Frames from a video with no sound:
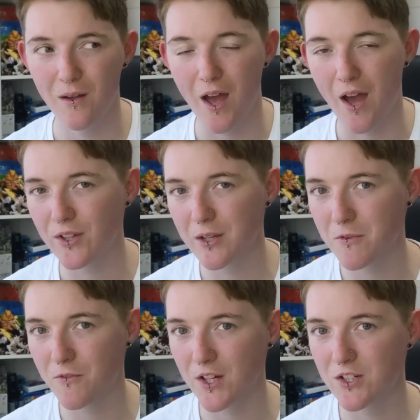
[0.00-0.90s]
having
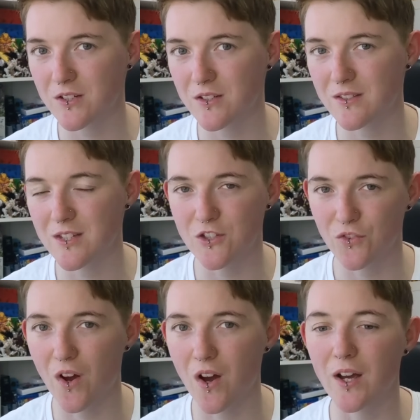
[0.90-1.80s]
imperfections
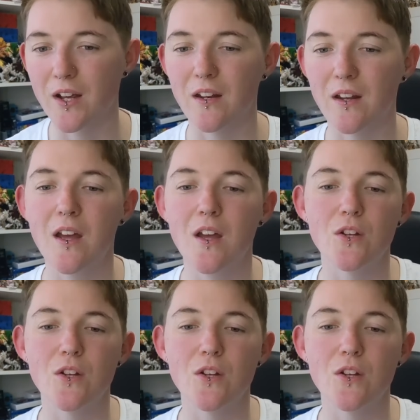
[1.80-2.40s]
is fine,